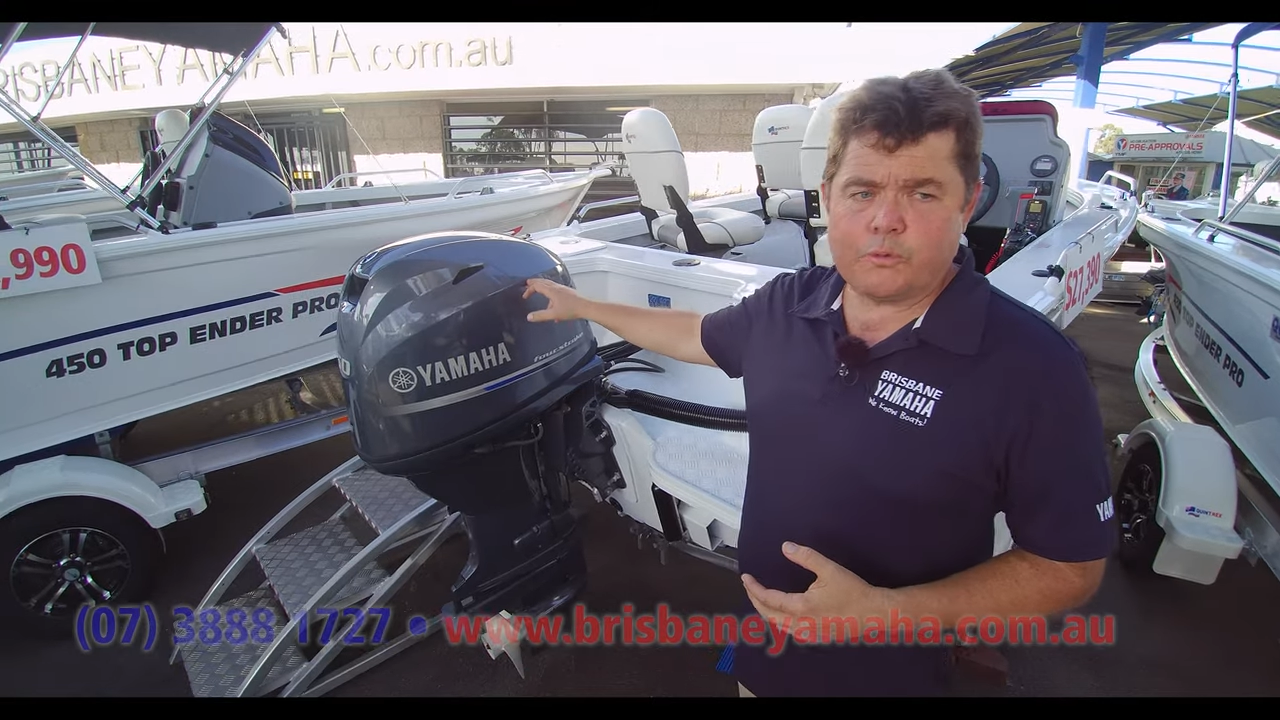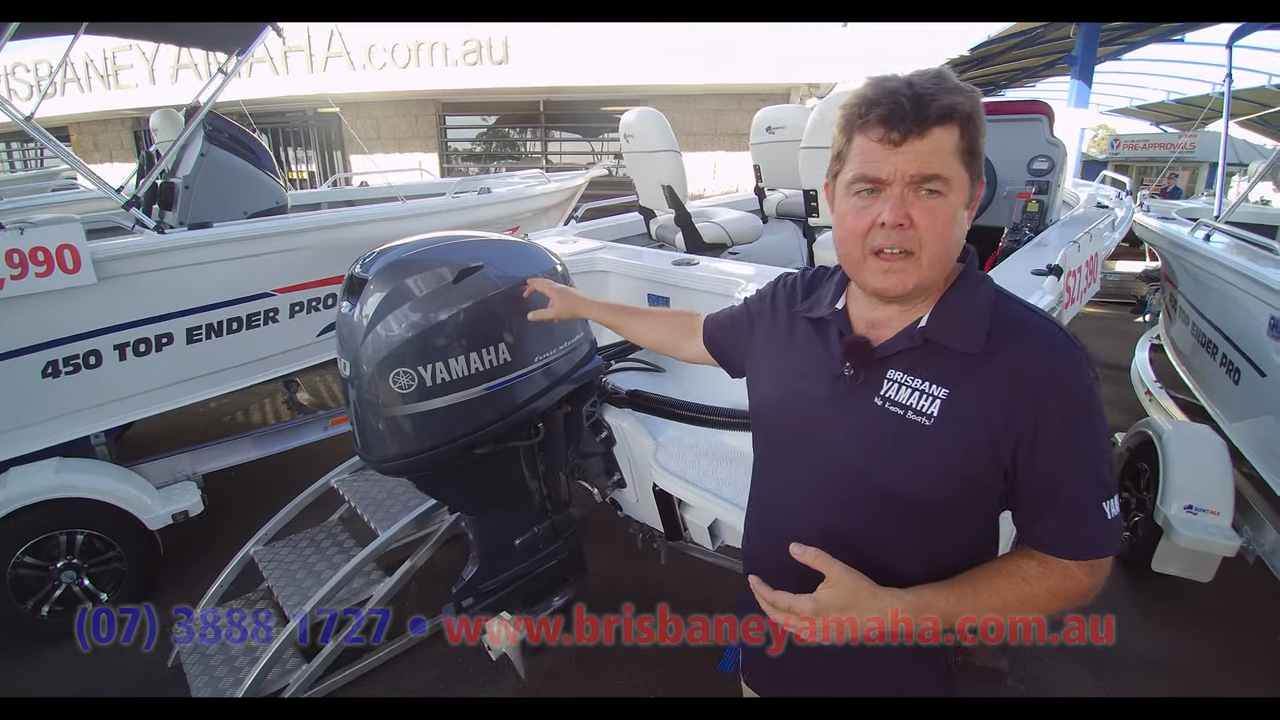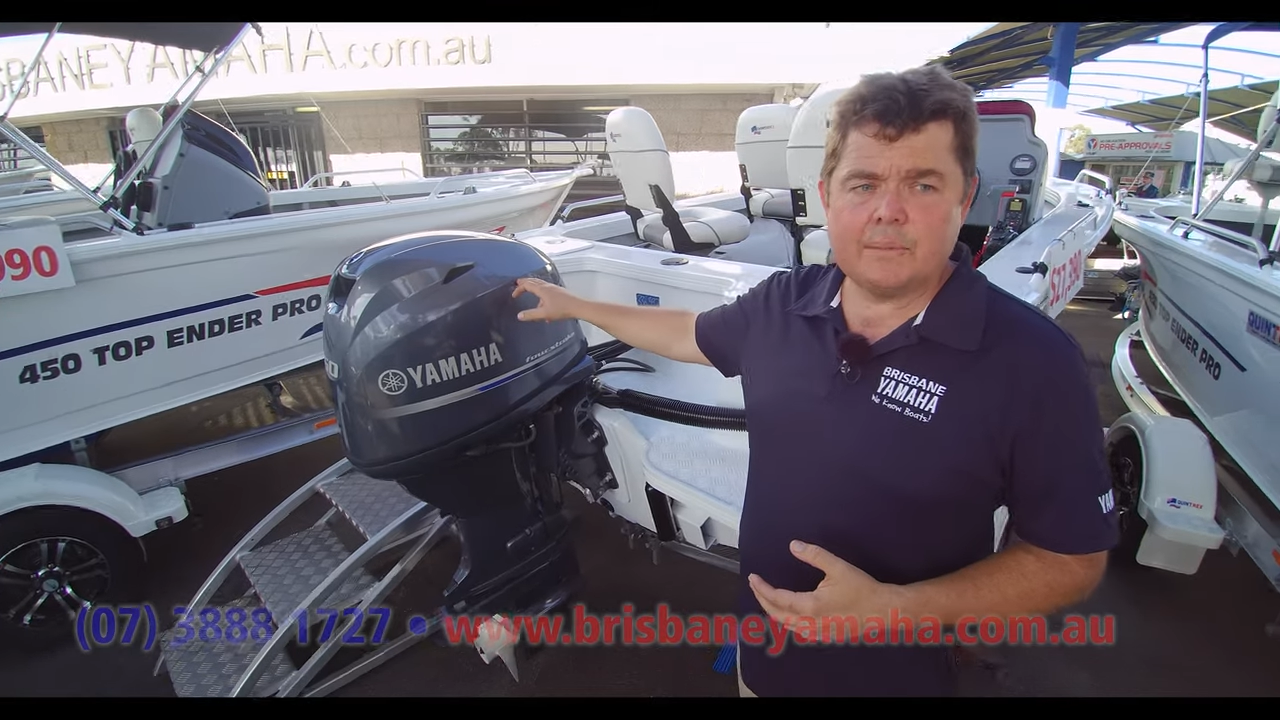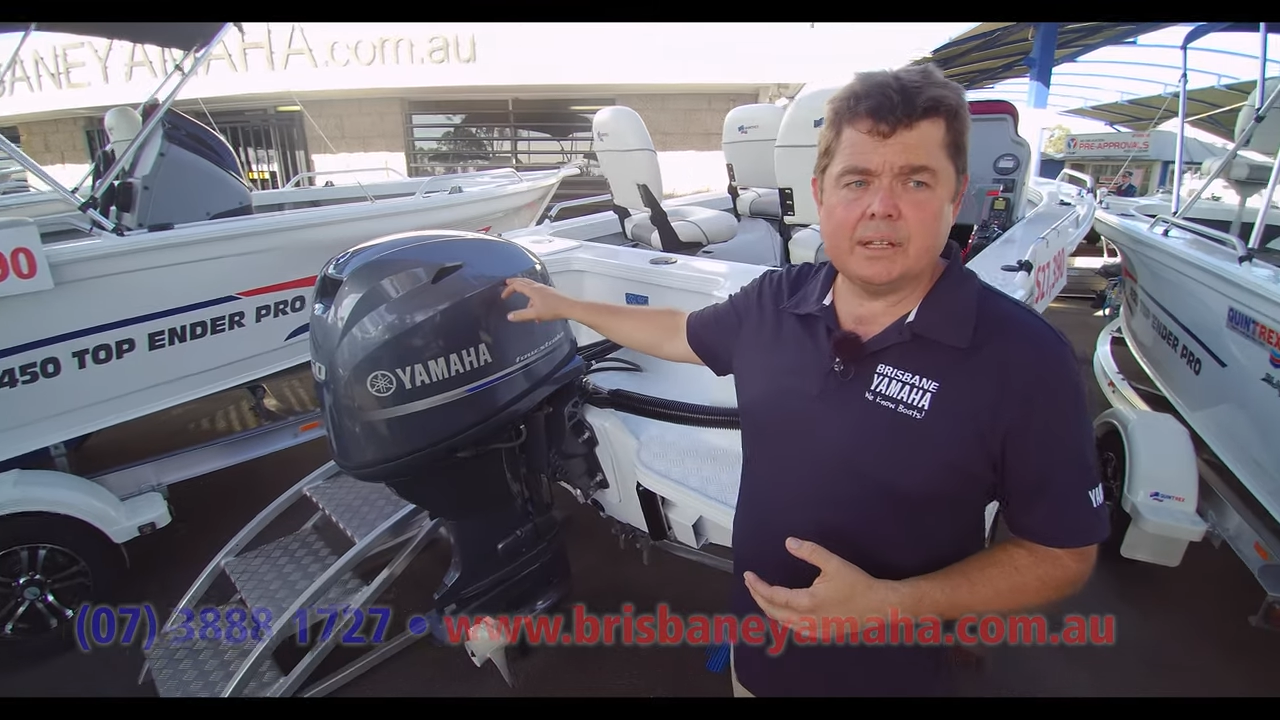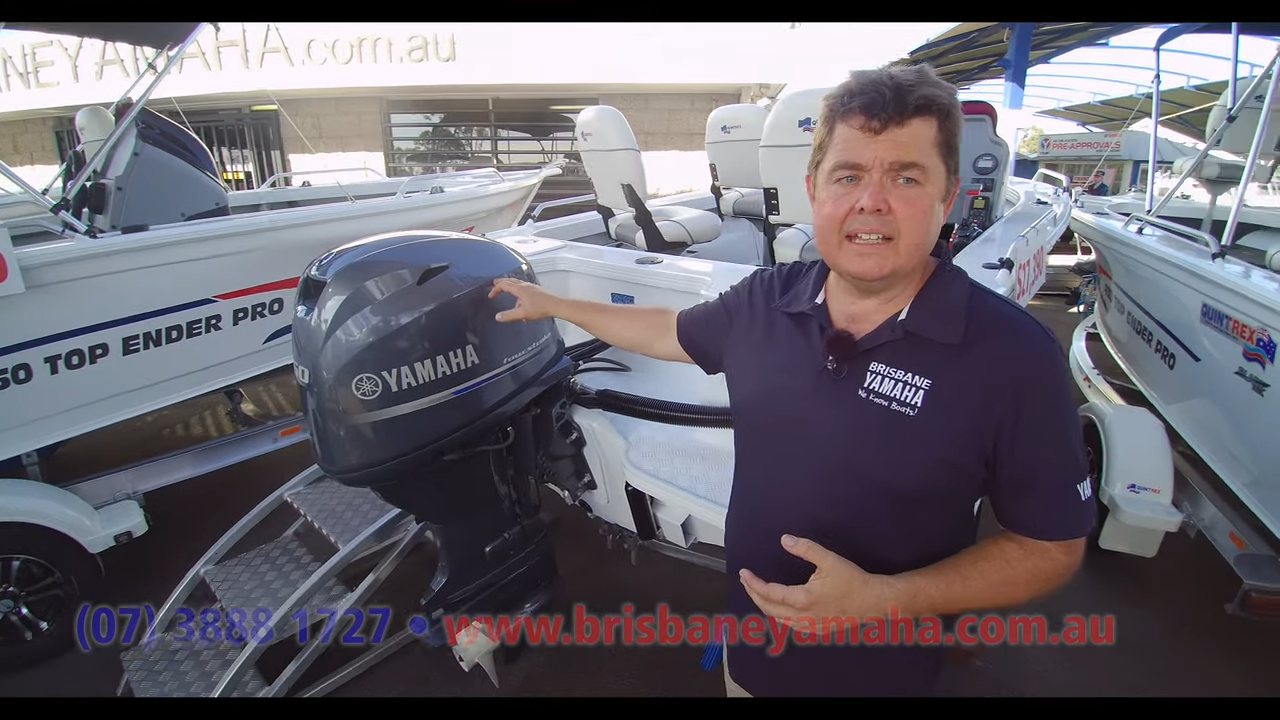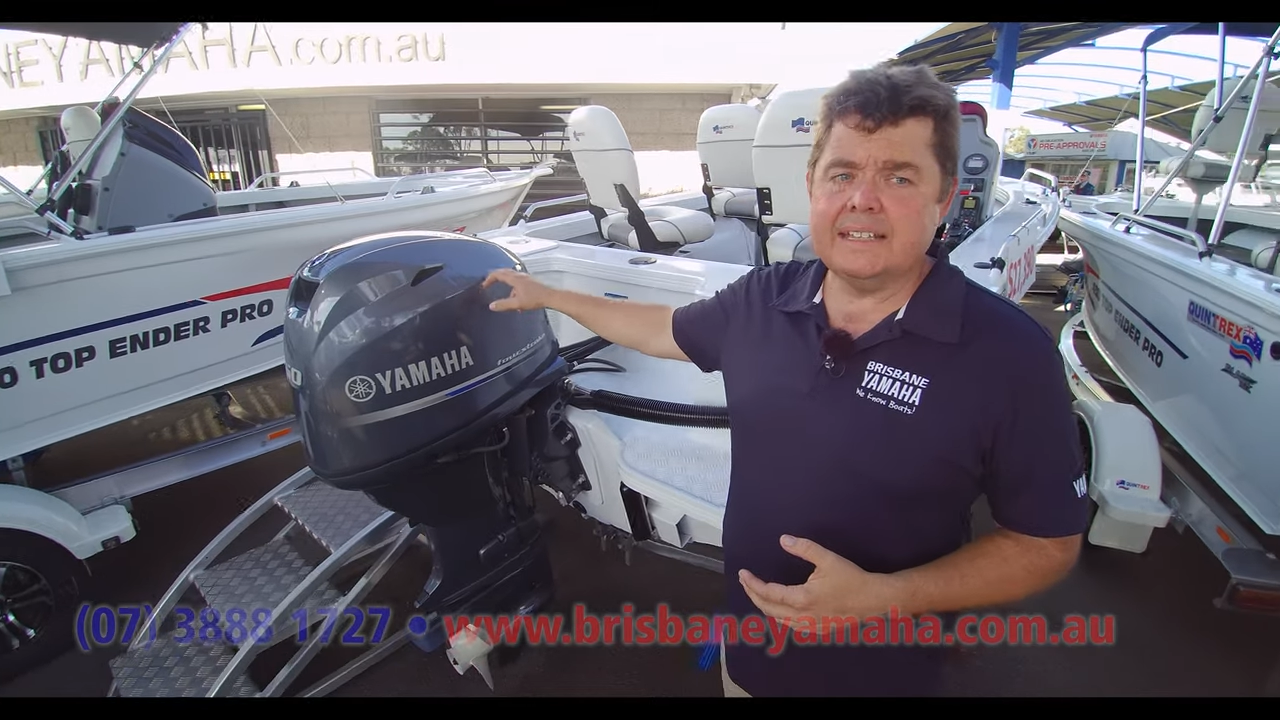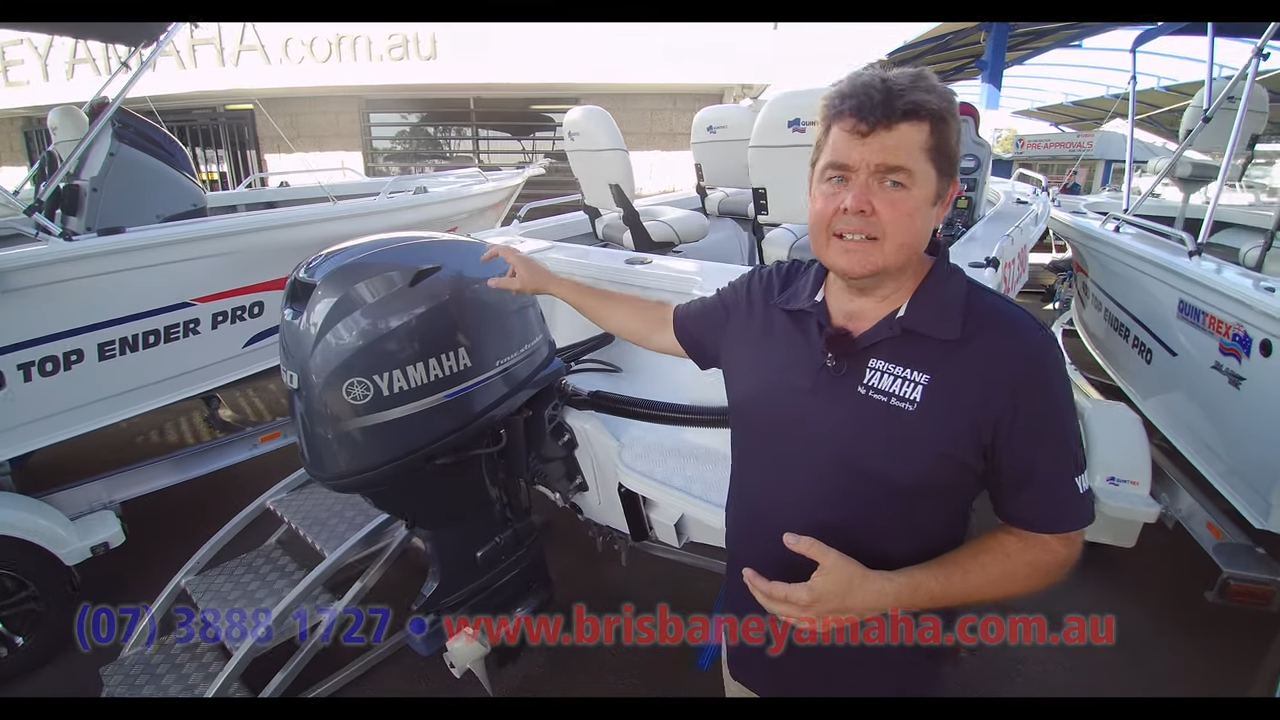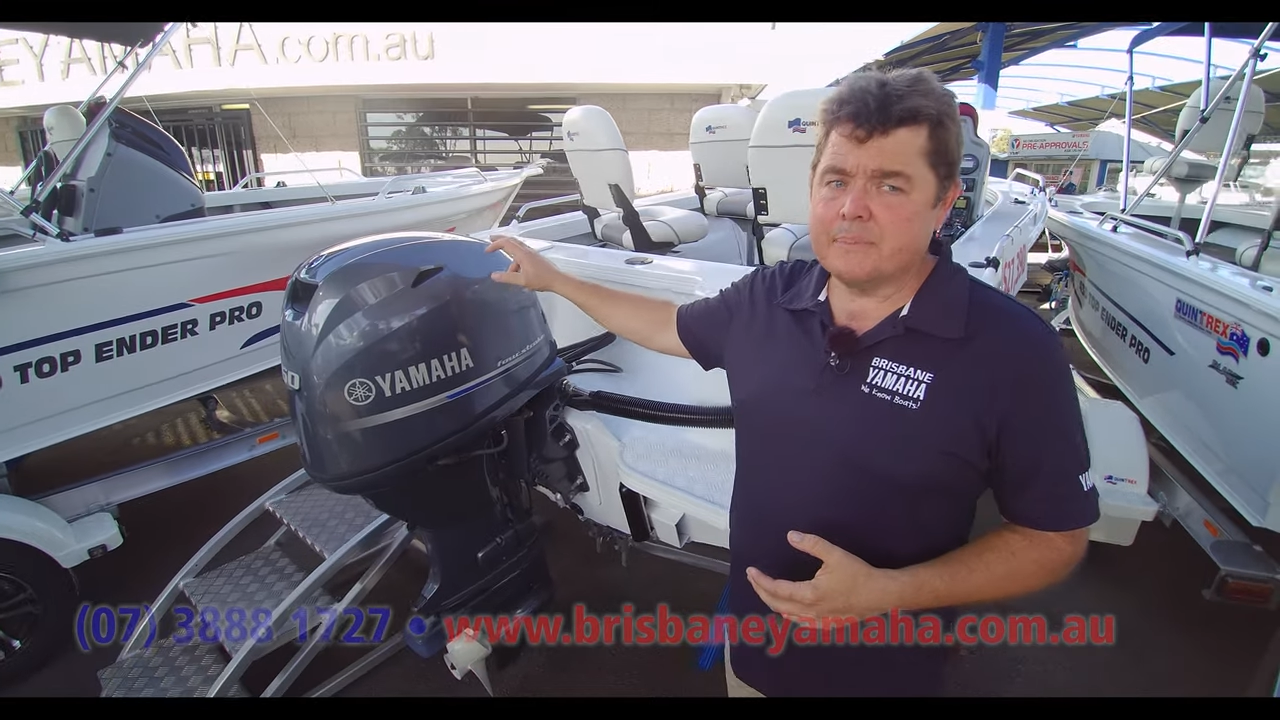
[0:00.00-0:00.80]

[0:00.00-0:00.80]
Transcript: family,